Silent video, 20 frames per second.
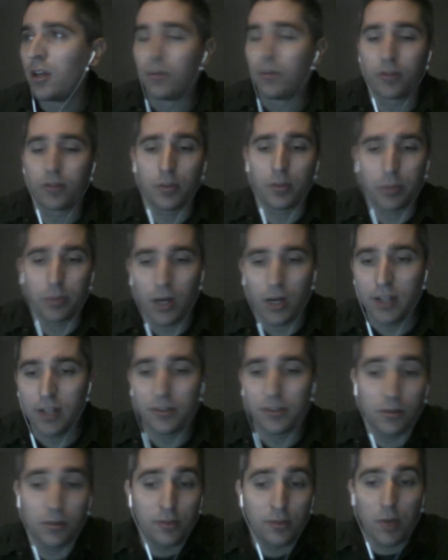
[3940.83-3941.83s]
For the
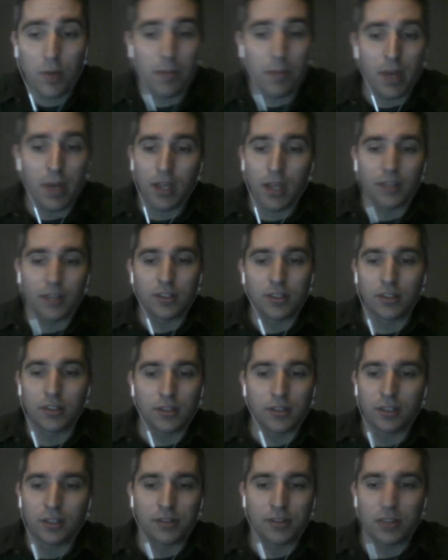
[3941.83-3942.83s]
price, who's my bay?
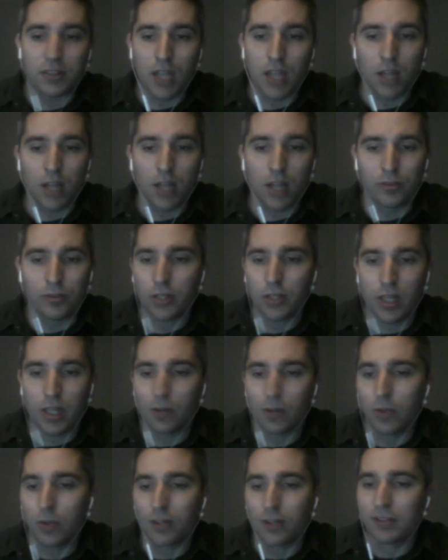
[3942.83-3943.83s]
It's Donnell over
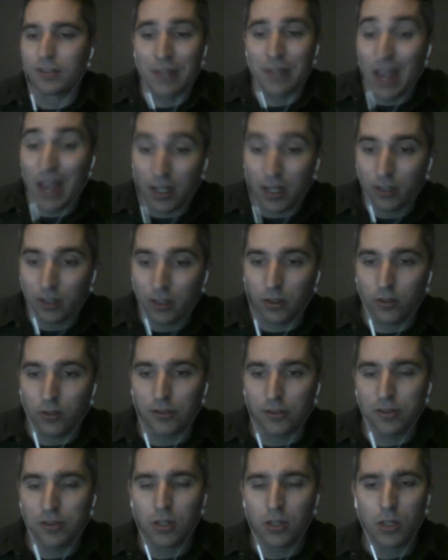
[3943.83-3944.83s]
Cameron. It's not
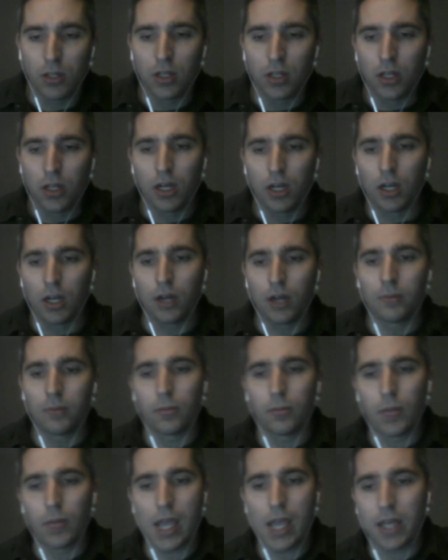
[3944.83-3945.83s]
close.
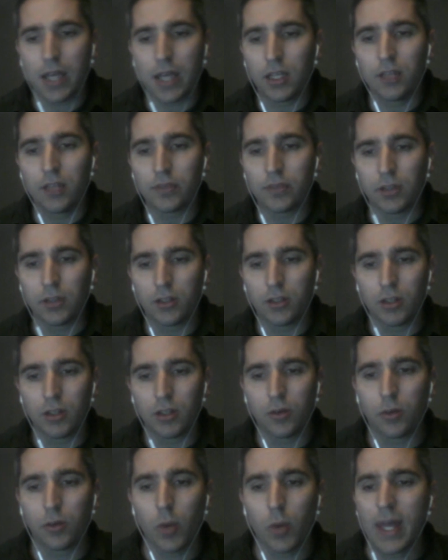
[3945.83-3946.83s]
And even
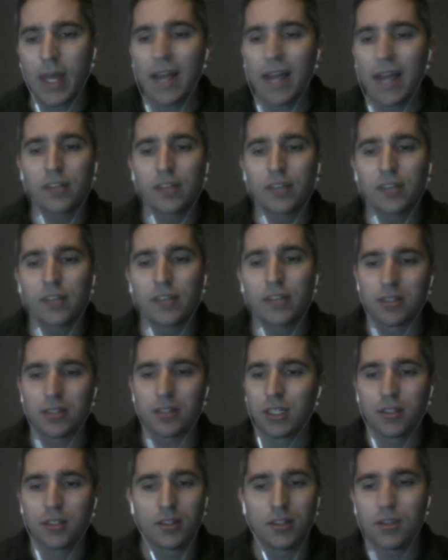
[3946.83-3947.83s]
the way I
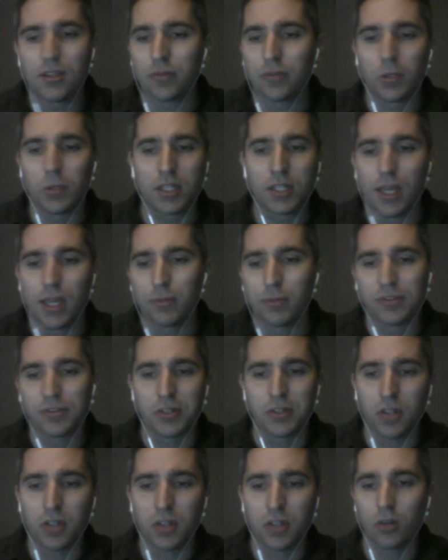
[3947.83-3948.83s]
expect the different
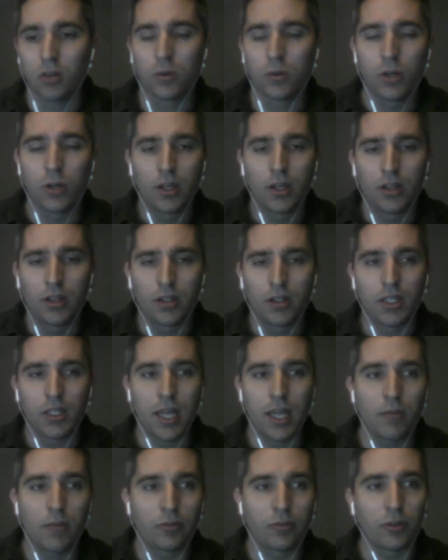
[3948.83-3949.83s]
games to go, the
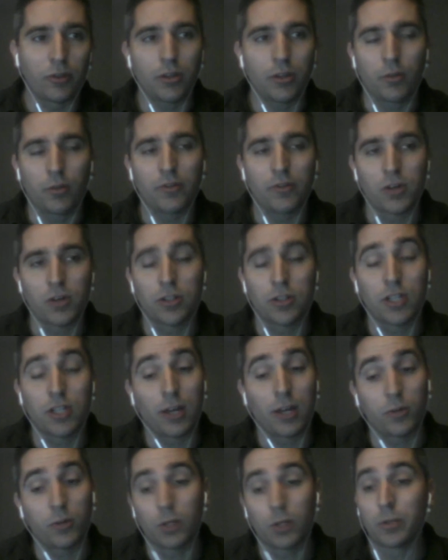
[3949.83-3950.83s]
game flow. We've talked. You
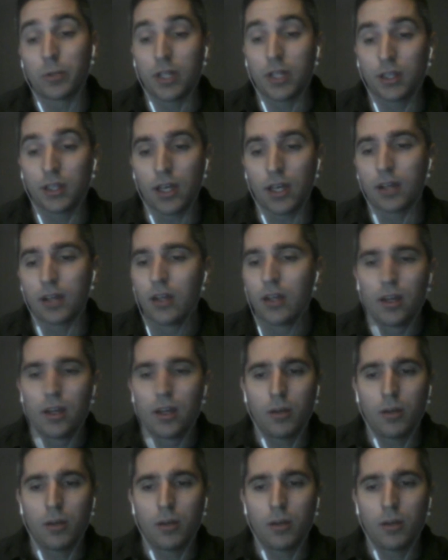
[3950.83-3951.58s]
can't really predict that.